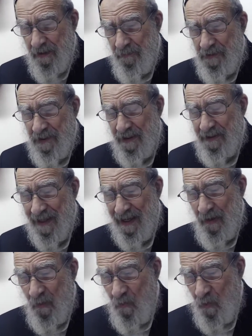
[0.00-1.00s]
present
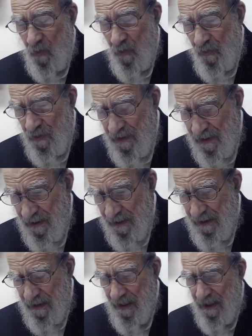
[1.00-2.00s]
a worldly